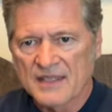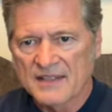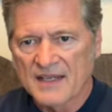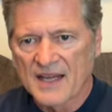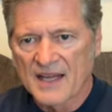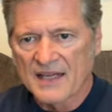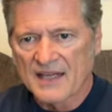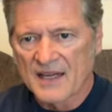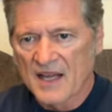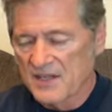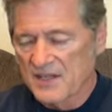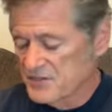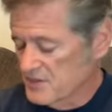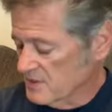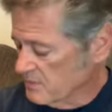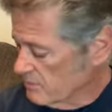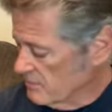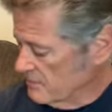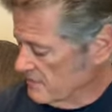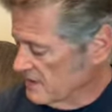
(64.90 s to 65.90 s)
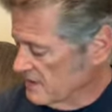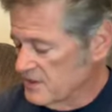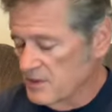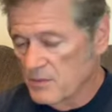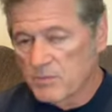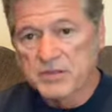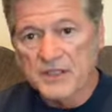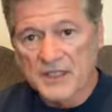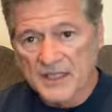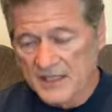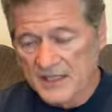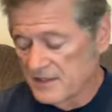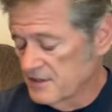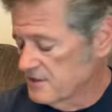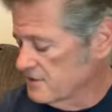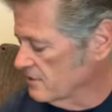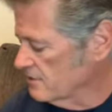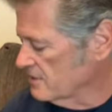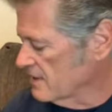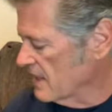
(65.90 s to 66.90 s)
diagnostic that you plug into
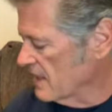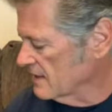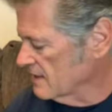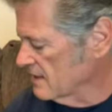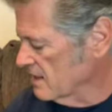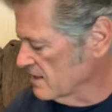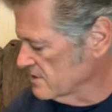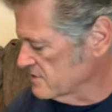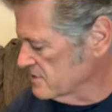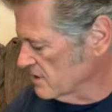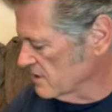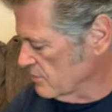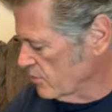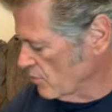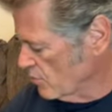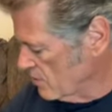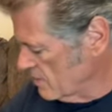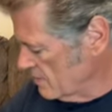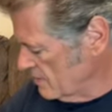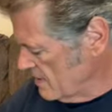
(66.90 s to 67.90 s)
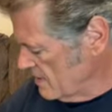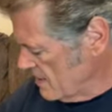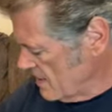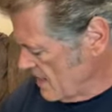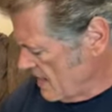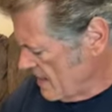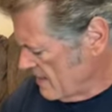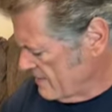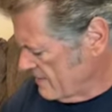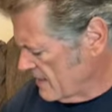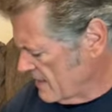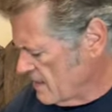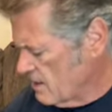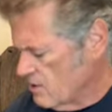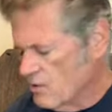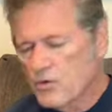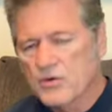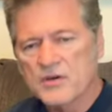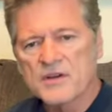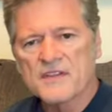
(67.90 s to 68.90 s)
your diagnostic port. And then I
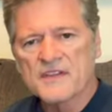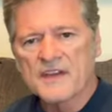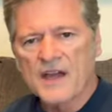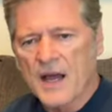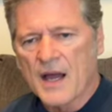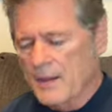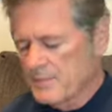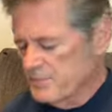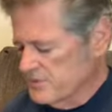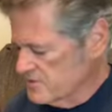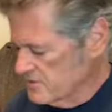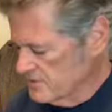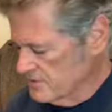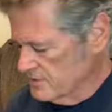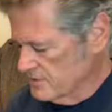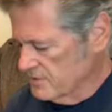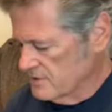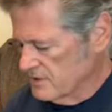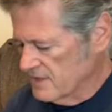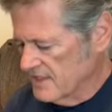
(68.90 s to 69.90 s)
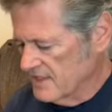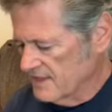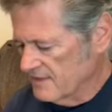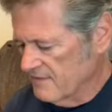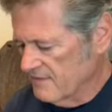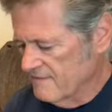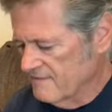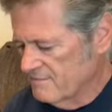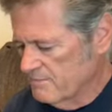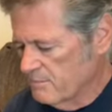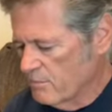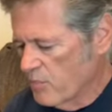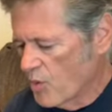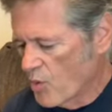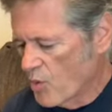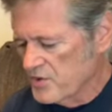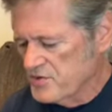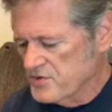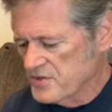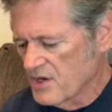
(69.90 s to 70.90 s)
ordered the optional
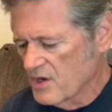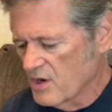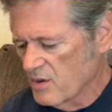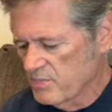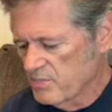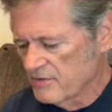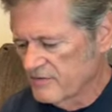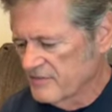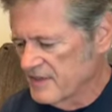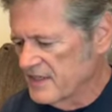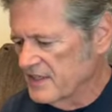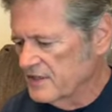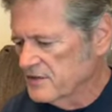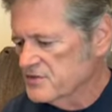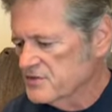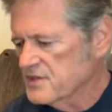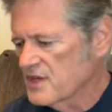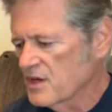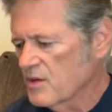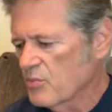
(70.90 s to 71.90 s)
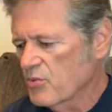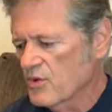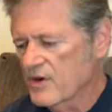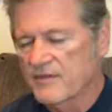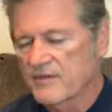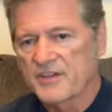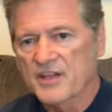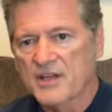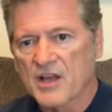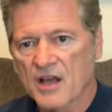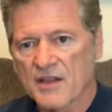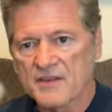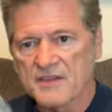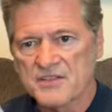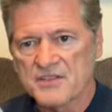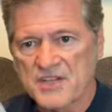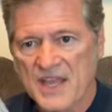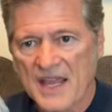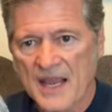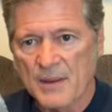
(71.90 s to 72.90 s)
bore scope or video scope, whatever you call
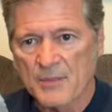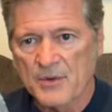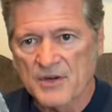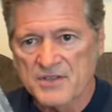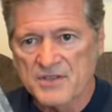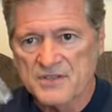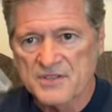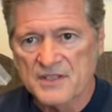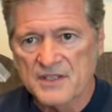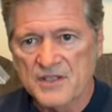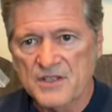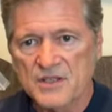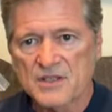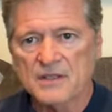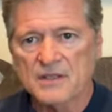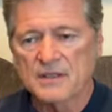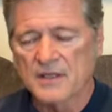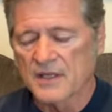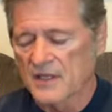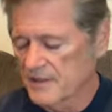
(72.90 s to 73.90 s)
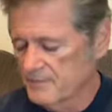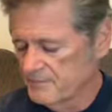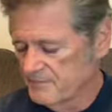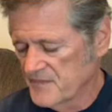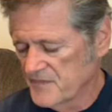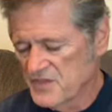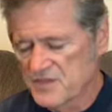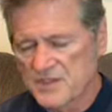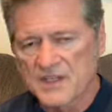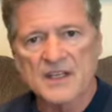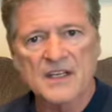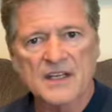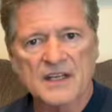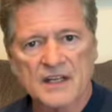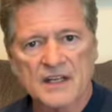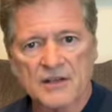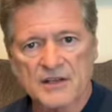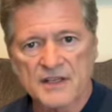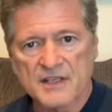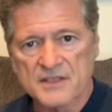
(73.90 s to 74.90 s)
these cameras, that you can stick in
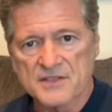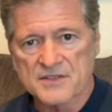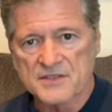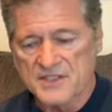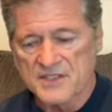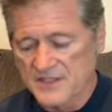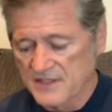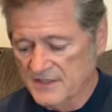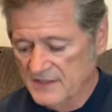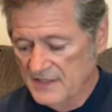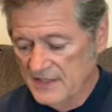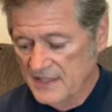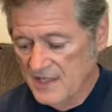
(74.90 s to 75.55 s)
areas that